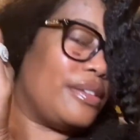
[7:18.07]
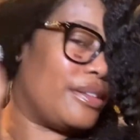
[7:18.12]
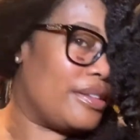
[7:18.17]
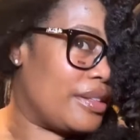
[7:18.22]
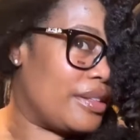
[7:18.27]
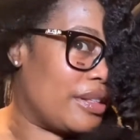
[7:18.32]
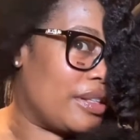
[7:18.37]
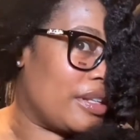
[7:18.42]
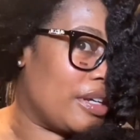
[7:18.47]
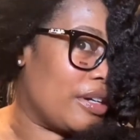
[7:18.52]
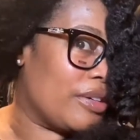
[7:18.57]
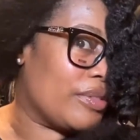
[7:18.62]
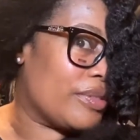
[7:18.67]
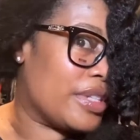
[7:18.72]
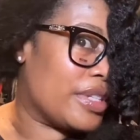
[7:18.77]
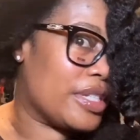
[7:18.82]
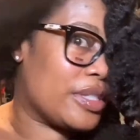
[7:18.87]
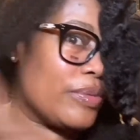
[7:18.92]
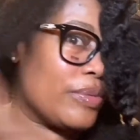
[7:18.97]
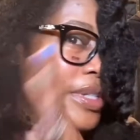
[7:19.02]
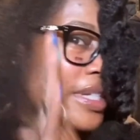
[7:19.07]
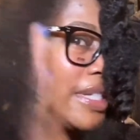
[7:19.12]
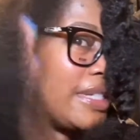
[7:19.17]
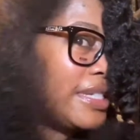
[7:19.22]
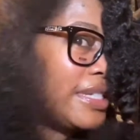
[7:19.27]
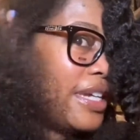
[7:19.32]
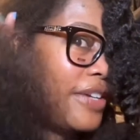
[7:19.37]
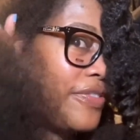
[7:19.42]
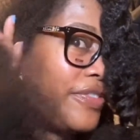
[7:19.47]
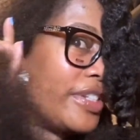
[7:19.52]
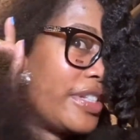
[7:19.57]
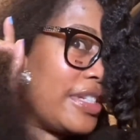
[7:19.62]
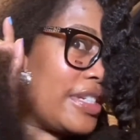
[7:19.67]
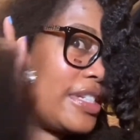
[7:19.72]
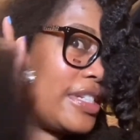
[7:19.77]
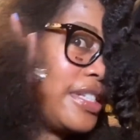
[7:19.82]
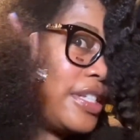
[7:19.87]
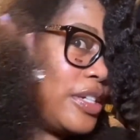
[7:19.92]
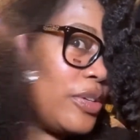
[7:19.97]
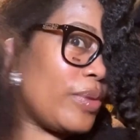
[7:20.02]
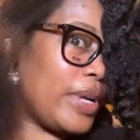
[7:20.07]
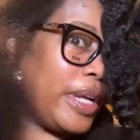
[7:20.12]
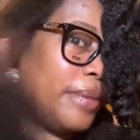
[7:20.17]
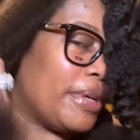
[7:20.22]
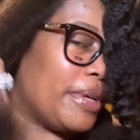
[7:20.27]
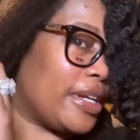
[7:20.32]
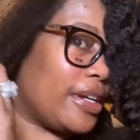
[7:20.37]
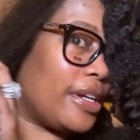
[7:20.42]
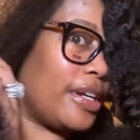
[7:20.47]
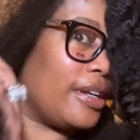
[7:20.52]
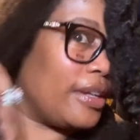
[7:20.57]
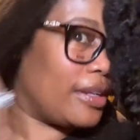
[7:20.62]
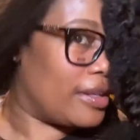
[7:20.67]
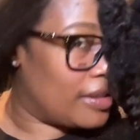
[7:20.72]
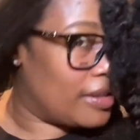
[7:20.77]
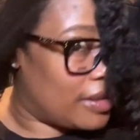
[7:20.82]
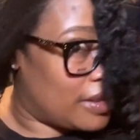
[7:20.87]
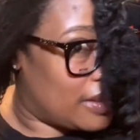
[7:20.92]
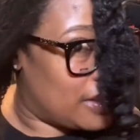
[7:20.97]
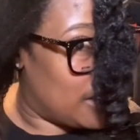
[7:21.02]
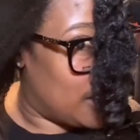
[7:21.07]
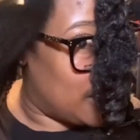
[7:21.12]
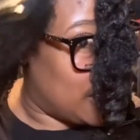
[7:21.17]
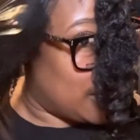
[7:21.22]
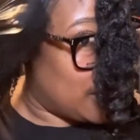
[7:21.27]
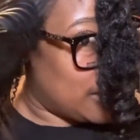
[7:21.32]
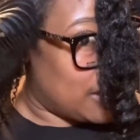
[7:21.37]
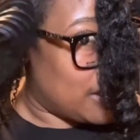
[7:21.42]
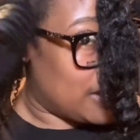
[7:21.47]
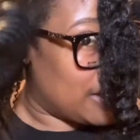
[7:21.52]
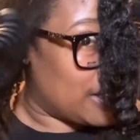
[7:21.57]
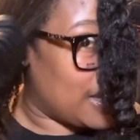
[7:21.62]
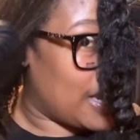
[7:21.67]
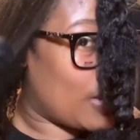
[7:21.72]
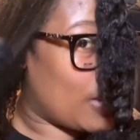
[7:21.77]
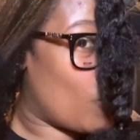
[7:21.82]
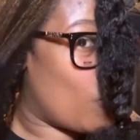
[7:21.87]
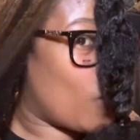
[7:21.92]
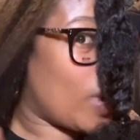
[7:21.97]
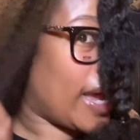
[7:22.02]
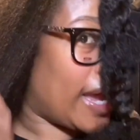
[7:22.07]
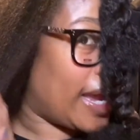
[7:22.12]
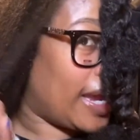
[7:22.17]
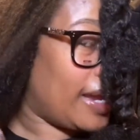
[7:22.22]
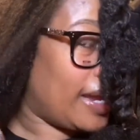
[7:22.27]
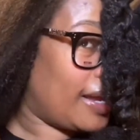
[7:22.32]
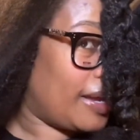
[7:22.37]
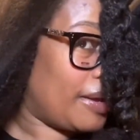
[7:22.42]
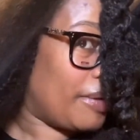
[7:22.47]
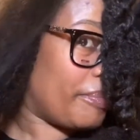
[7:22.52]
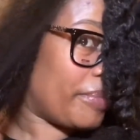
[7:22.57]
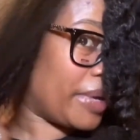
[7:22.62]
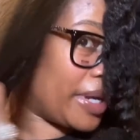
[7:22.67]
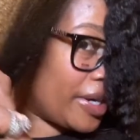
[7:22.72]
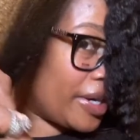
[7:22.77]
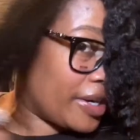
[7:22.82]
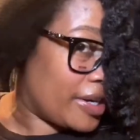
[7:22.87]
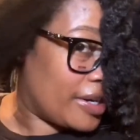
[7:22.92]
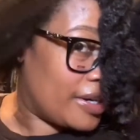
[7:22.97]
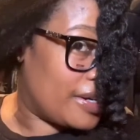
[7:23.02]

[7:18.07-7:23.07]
No, this one is definitely still way better. Like, way better.